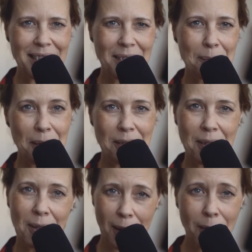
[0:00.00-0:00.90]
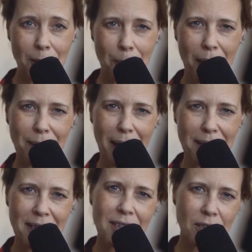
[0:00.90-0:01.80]
with longer wavelength,
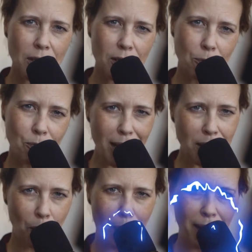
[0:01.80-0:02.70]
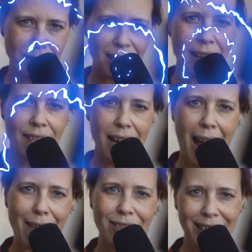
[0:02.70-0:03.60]
such as radio waves, they
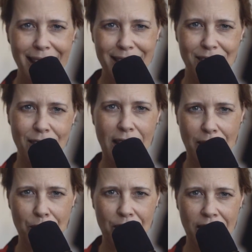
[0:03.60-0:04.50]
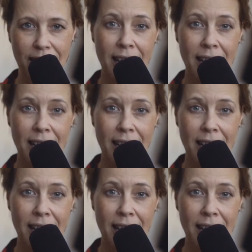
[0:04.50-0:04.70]
have less energy.